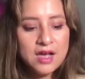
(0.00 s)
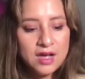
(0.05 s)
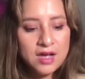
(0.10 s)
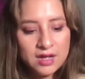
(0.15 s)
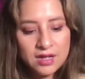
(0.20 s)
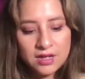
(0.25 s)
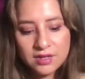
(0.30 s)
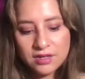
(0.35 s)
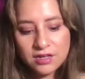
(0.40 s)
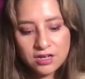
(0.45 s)

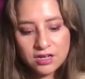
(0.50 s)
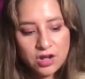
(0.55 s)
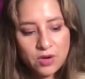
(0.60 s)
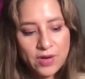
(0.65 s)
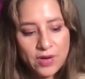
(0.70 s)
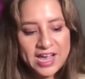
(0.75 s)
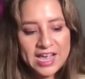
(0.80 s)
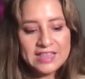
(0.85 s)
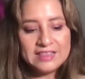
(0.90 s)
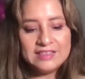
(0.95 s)
uh, you know,
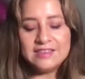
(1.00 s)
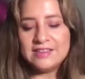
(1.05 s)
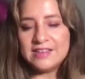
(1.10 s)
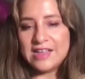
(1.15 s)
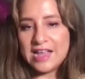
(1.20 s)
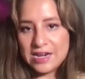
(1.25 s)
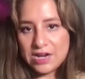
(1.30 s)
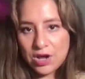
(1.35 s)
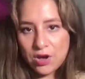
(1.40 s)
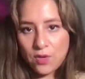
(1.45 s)
against
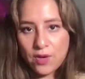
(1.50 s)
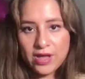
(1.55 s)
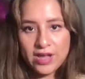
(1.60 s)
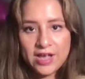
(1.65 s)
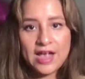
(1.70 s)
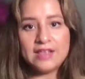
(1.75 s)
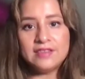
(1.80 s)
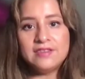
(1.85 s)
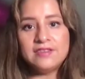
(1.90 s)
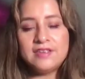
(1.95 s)
NATO,
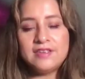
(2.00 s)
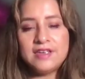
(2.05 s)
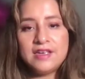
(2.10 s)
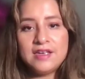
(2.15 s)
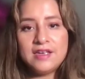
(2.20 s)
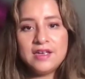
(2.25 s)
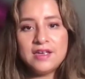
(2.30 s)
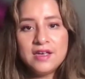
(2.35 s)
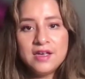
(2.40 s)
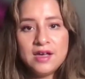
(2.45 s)
against
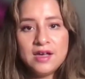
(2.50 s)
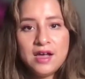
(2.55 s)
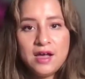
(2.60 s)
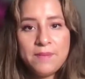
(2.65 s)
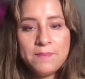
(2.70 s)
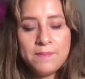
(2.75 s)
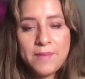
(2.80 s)
the uh,